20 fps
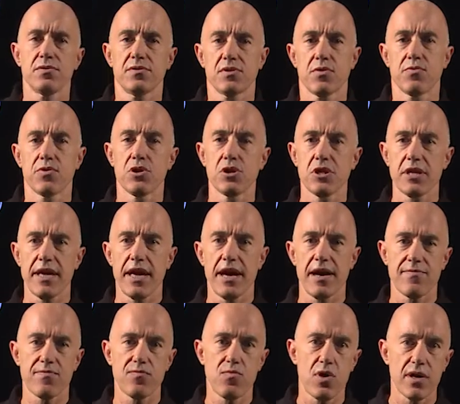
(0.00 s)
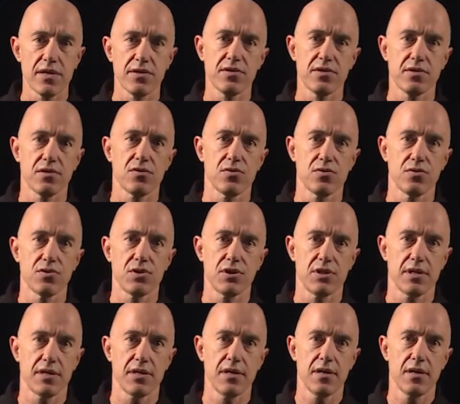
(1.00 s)
so we only have one
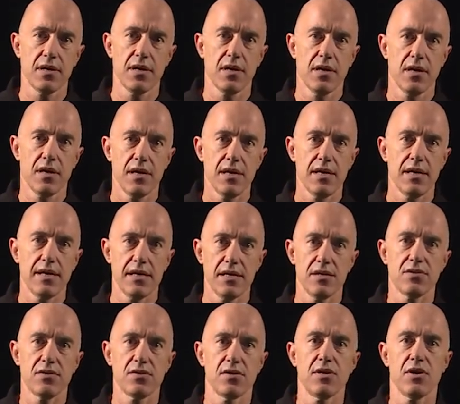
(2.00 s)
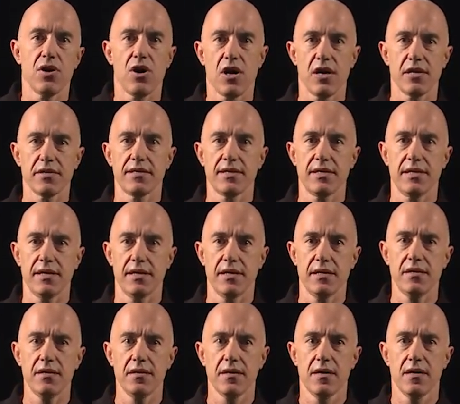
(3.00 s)
solution, e to the rt,